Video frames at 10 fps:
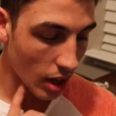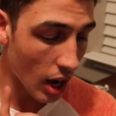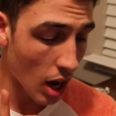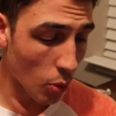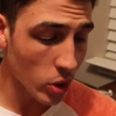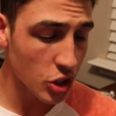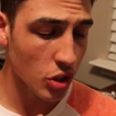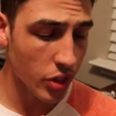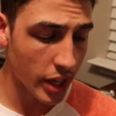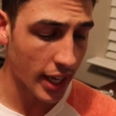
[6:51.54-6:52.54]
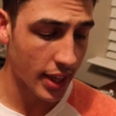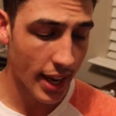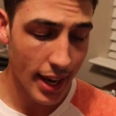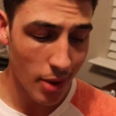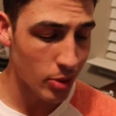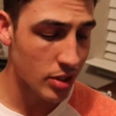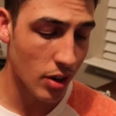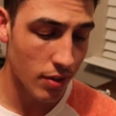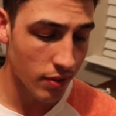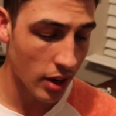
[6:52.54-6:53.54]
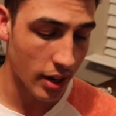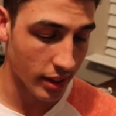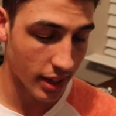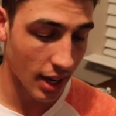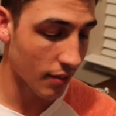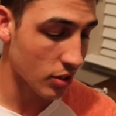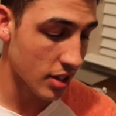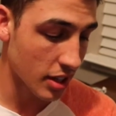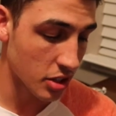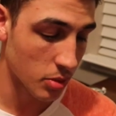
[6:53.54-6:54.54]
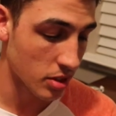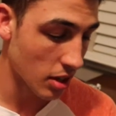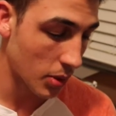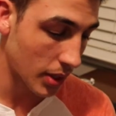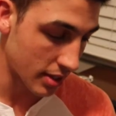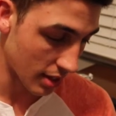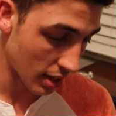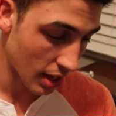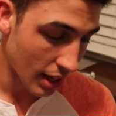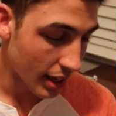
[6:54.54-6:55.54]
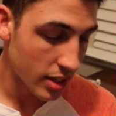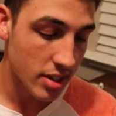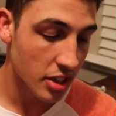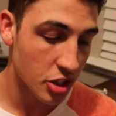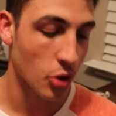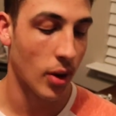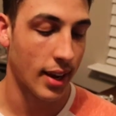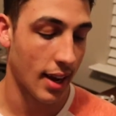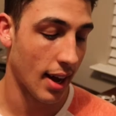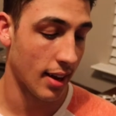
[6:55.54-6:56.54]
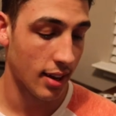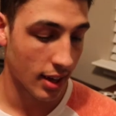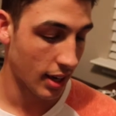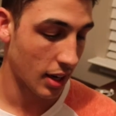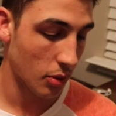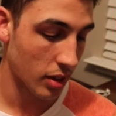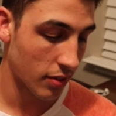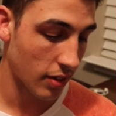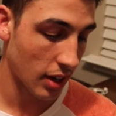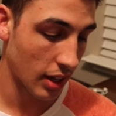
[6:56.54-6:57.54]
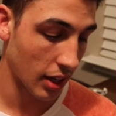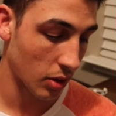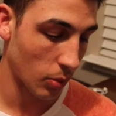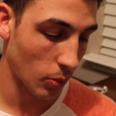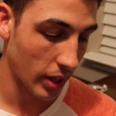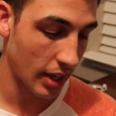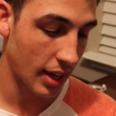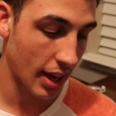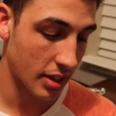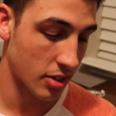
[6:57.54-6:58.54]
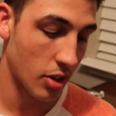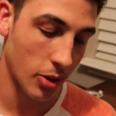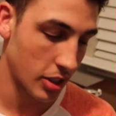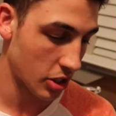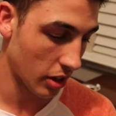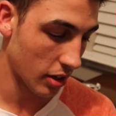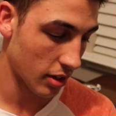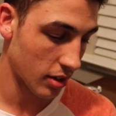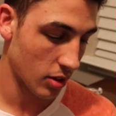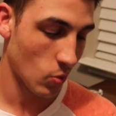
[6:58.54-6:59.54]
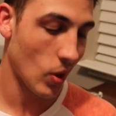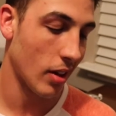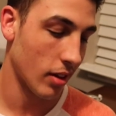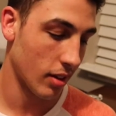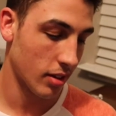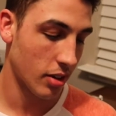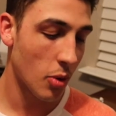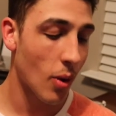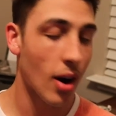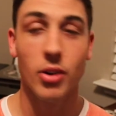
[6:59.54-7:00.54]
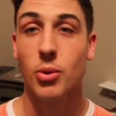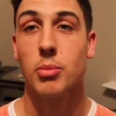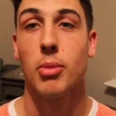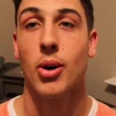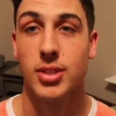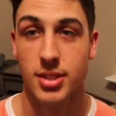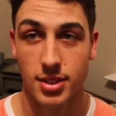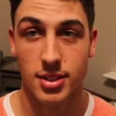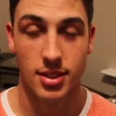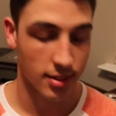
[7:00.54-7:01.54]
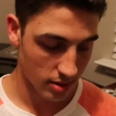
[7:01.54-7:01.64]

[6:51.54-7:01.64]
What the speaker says: What she'll think. That date was so fun and the conversation was so easy. He's such a great guy. And it really felt like we got to know each other well. No awkward pauses.